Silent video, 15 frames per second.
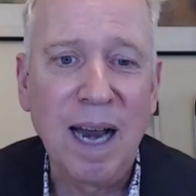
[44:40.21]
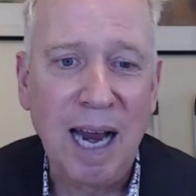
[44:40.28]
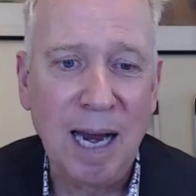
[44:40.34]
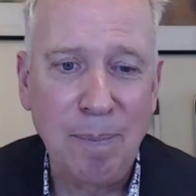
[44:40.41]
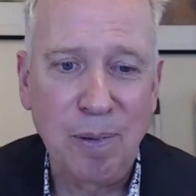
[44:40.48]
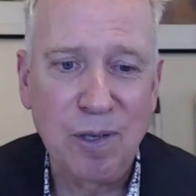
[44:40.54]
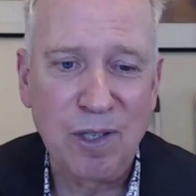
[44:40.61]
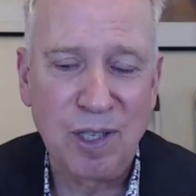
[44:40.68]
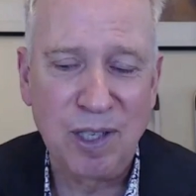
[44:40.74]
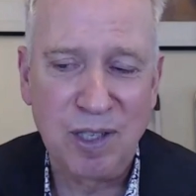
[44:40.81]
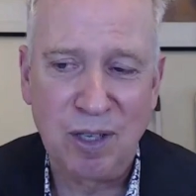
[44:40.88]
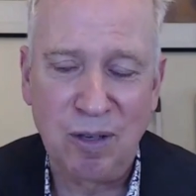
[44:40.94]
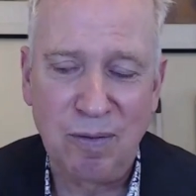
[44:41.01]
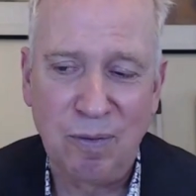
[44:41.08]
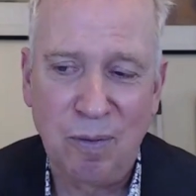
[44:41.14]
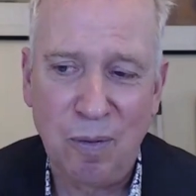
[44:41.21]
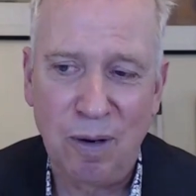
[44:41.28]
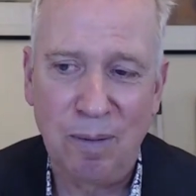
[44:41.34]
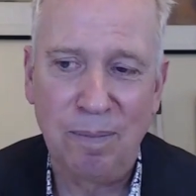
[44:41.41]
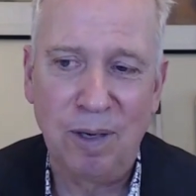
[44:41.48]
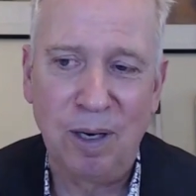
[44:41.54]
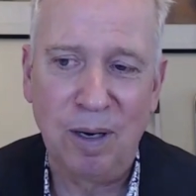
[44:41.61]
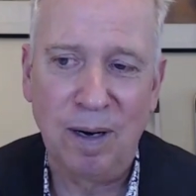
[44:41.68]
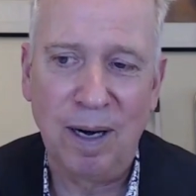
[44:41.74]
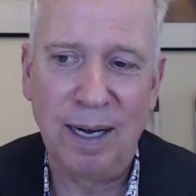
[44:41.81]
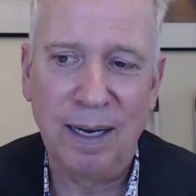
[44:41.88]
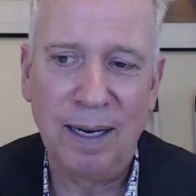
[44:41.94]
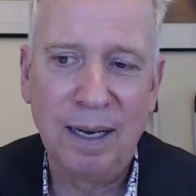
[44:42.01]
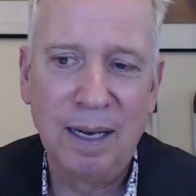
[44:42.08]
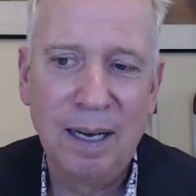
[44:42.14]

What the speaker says: a persister form. All right.